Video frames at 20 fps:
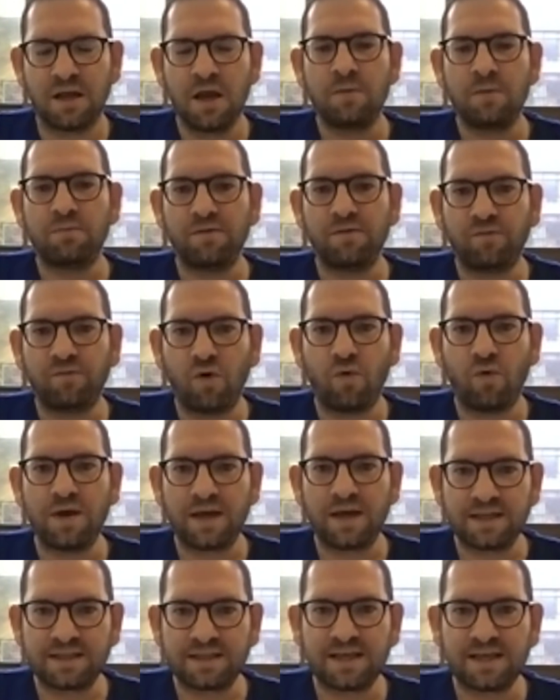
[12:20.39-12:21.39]
before we
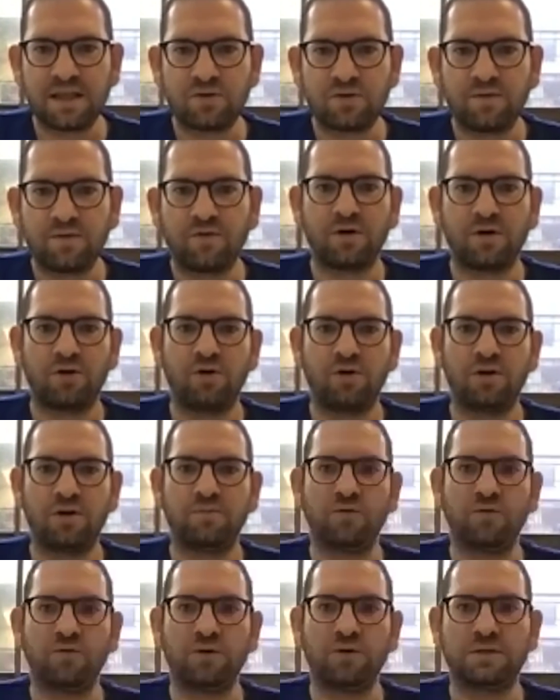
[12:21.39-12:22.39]
can say that we've got herd
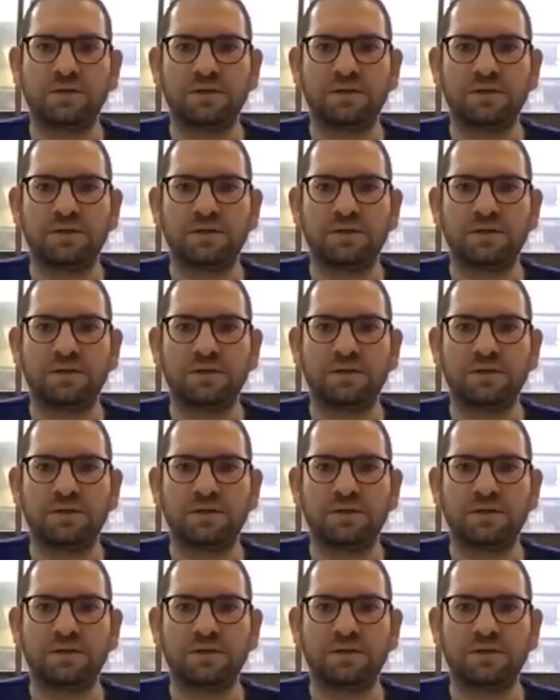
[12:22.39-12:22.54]
immunity.